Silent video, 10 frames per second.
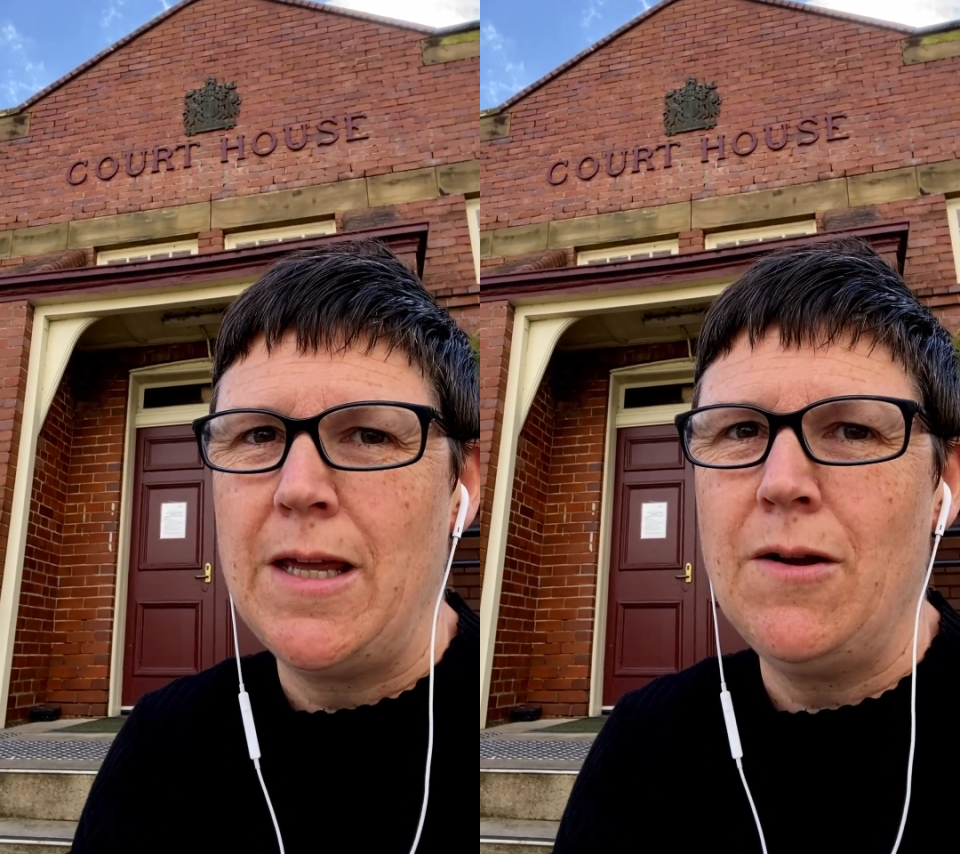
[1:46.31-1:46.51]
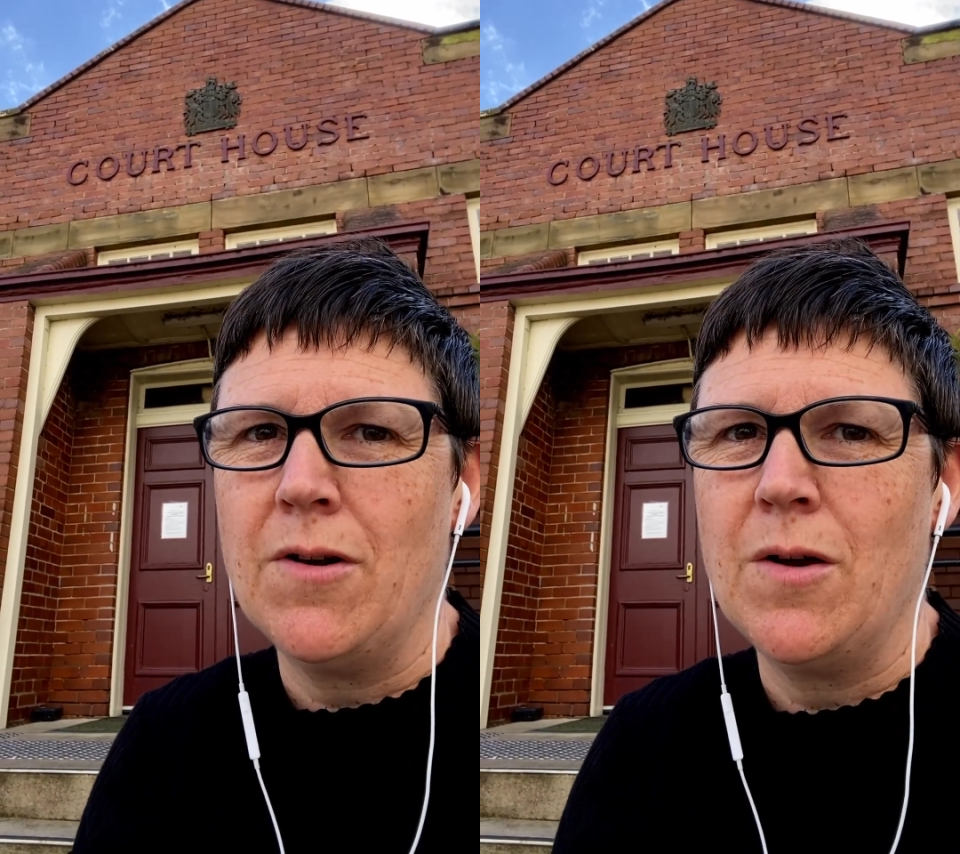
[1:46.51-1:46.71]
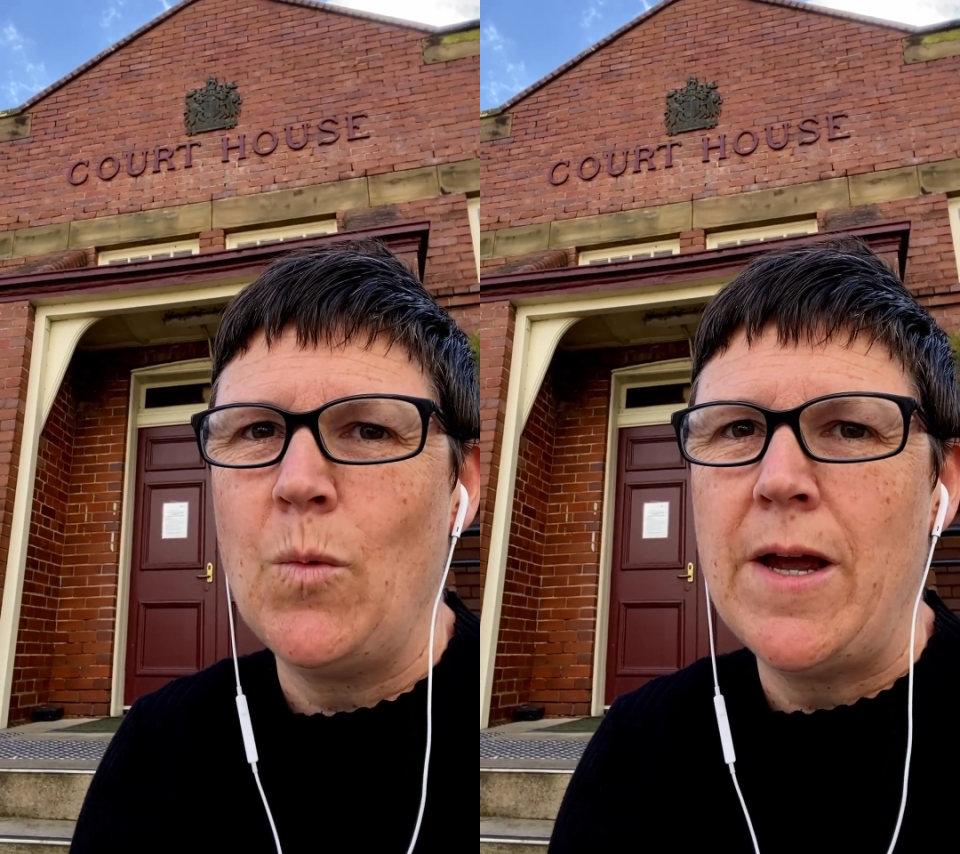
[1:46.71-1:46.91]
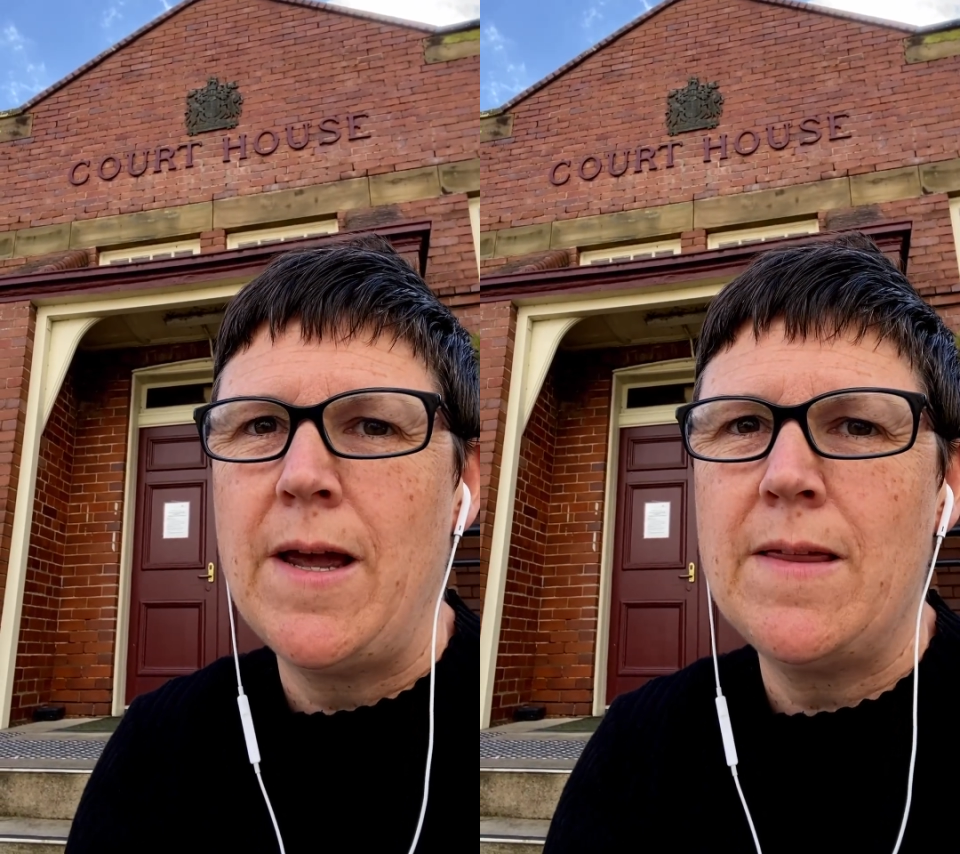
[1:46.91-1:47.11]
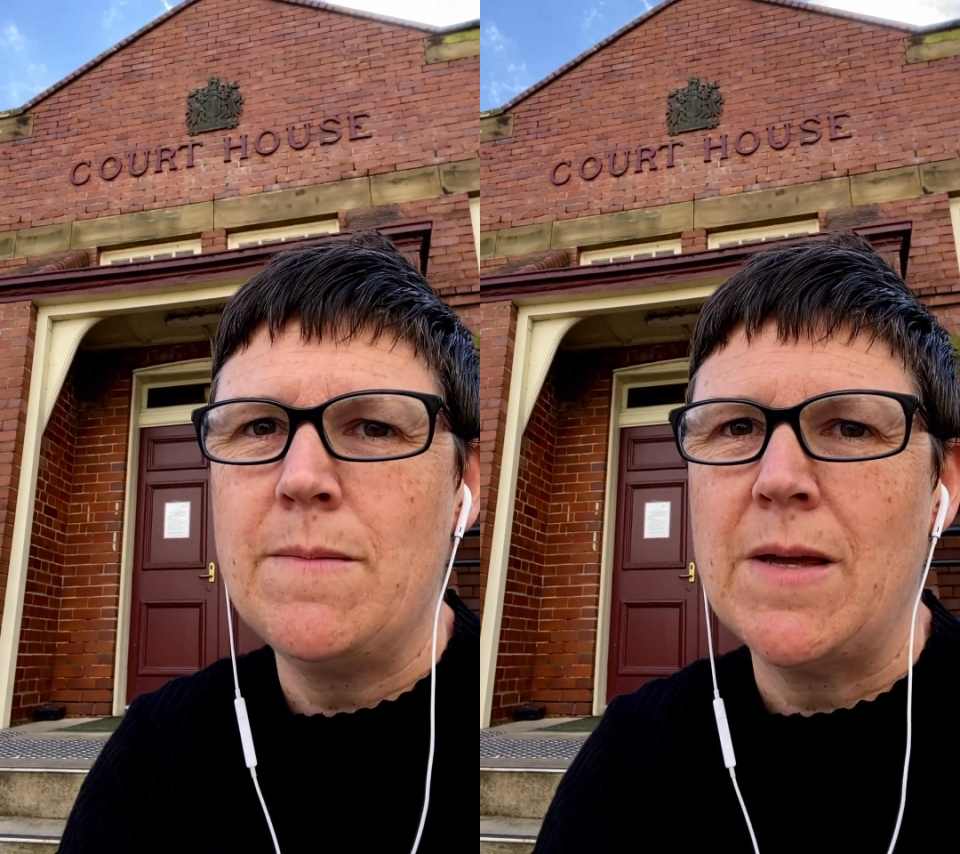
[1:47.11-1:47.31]
hearing
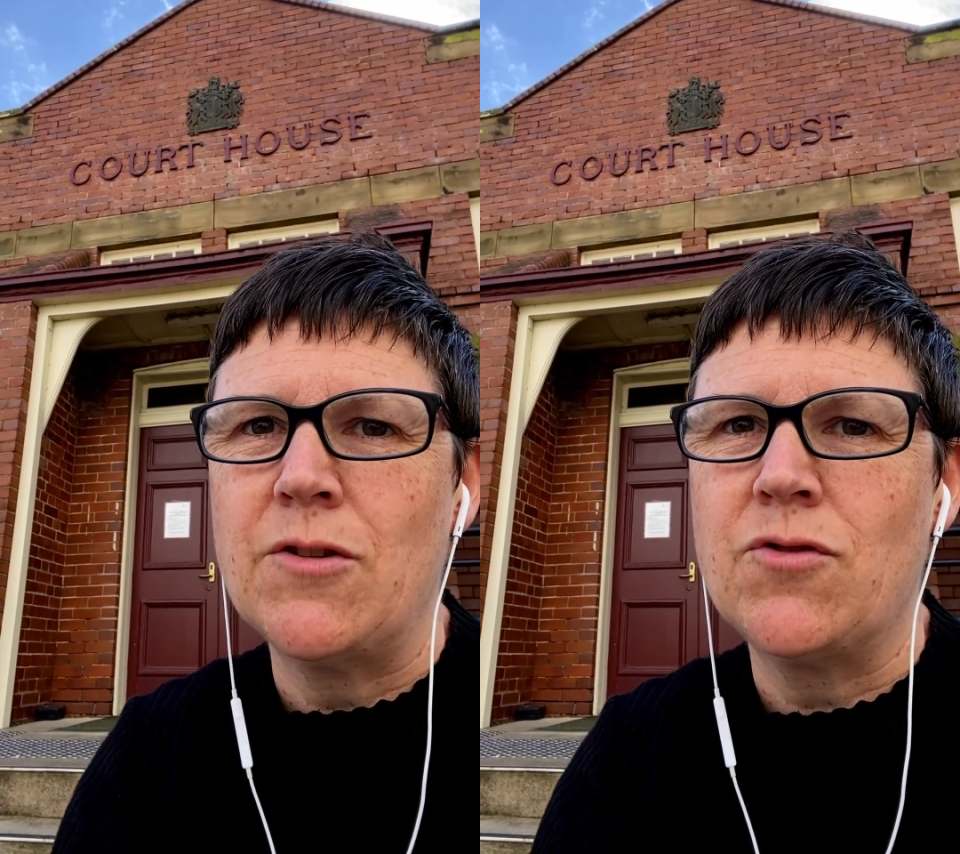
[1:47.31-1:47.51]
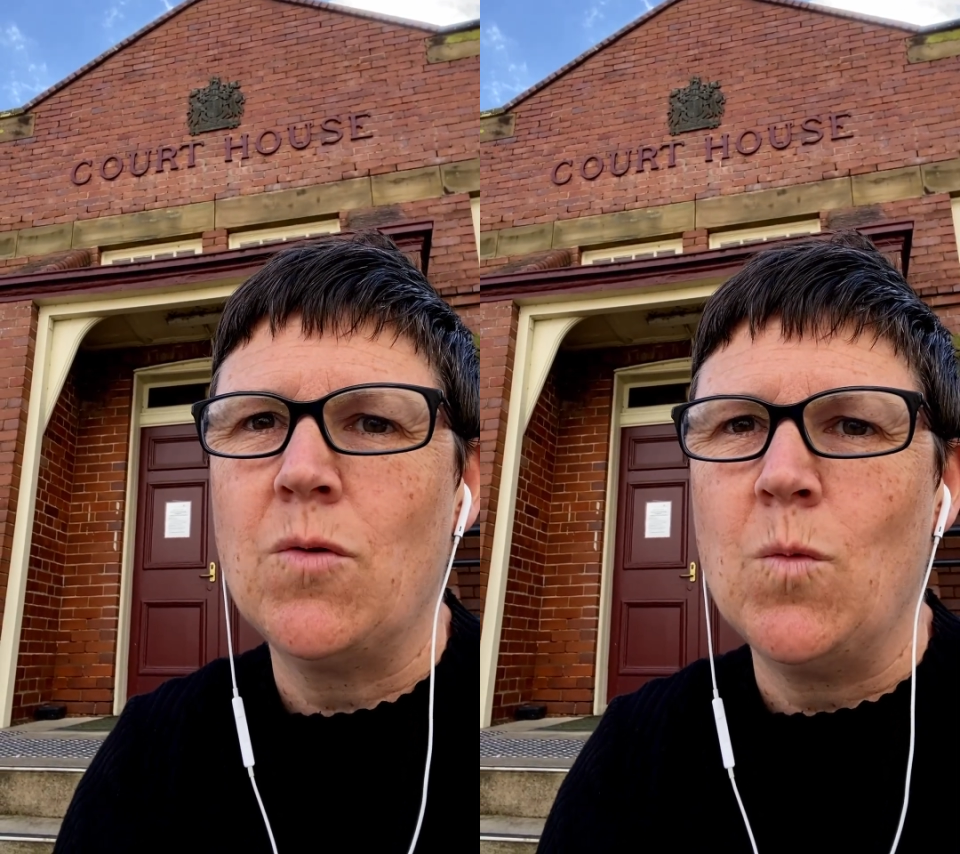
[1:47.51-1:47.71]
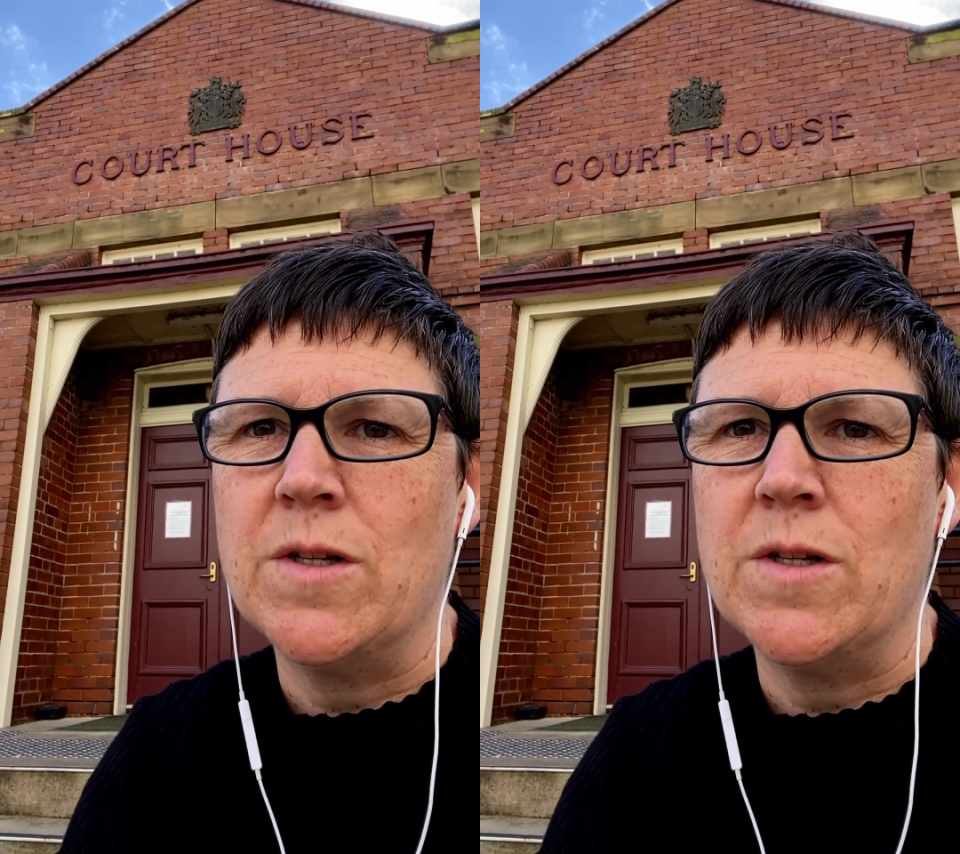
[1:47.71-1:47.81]
where the magistrate